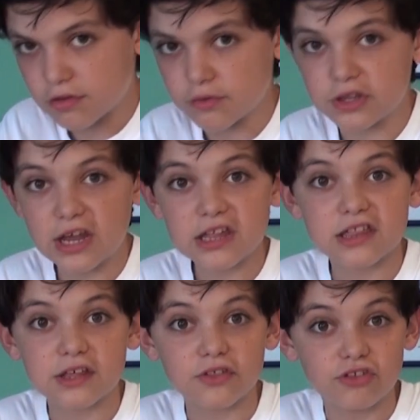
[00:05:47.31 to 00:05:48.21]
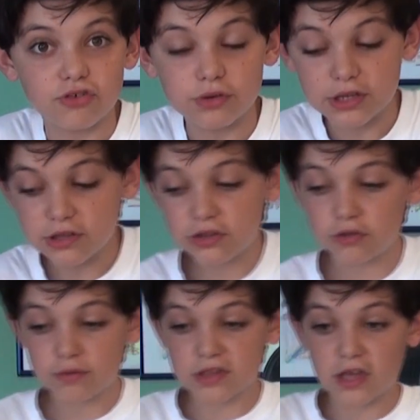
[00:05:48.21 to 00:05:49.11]
So the next thing that you need to
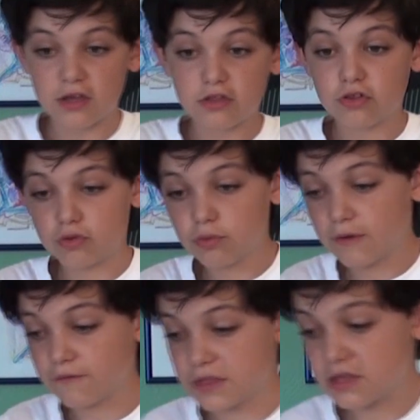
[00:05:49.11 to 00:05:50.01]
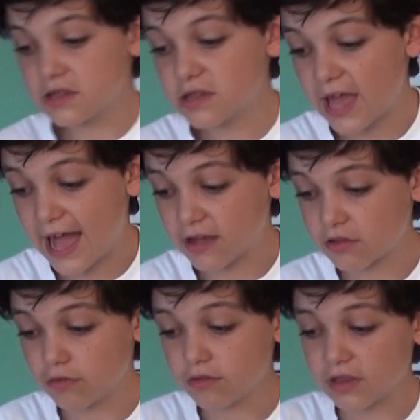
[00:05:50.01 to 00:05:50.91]
do is take two of these
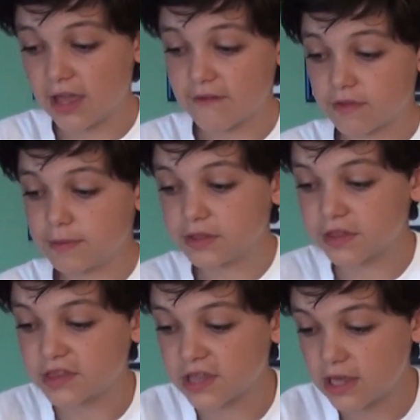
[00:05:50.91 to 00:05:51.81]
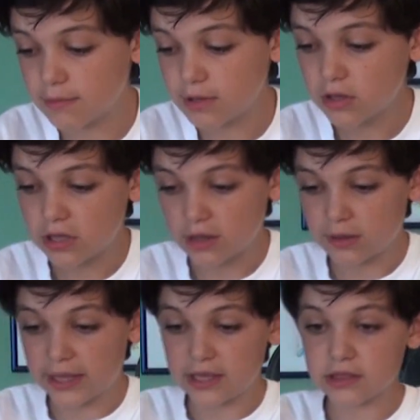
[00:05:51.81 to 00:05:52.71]
axles. They have to be the same
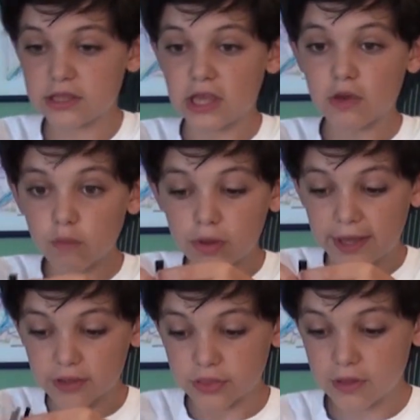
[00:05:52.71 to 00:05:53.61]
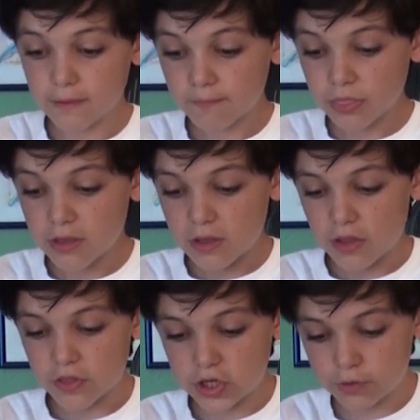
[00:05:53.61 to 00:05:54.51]
length, equal length.
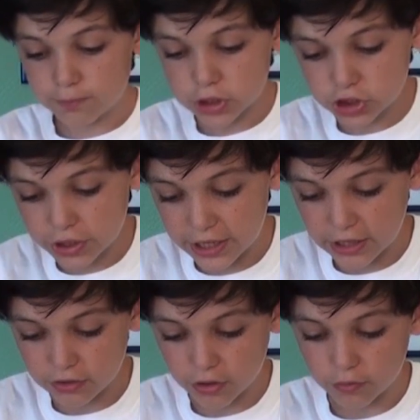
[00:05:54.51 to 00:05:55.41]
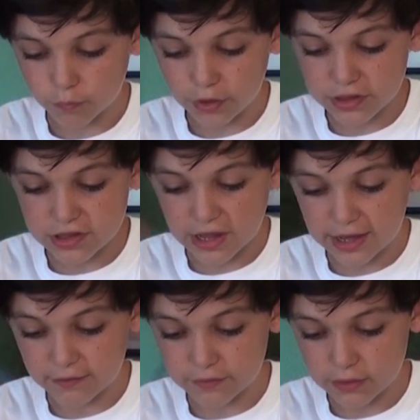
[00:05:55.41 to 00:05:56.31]
Then you put your hand on one
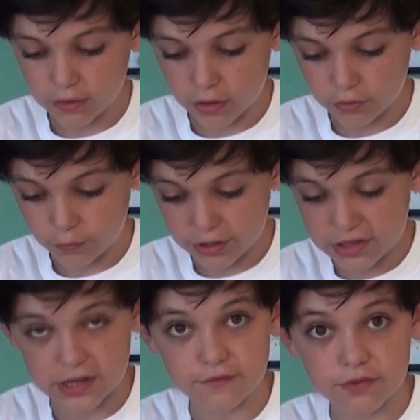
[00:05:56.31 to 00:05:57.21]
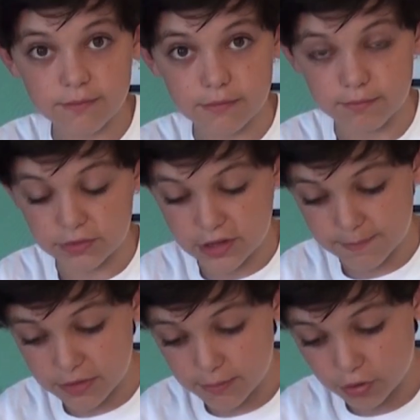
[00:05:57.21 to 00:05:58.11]
side of on the one side of the
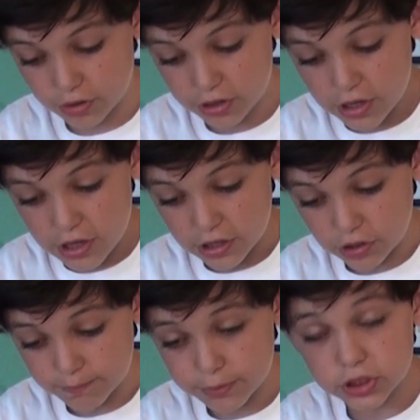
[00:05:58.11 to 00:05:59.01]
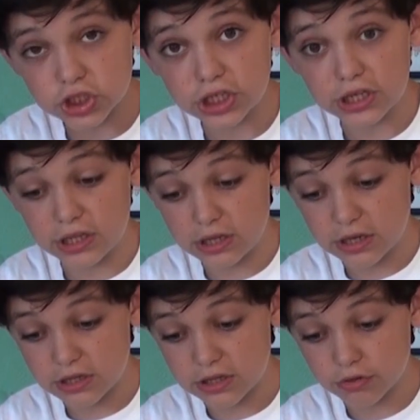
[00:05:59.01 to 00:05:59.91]
tip of the motor and you push it in
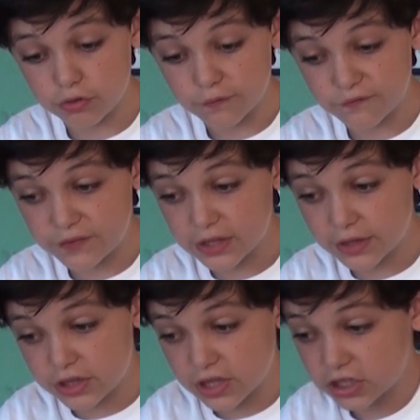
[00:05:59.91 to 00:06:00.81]
until you feel it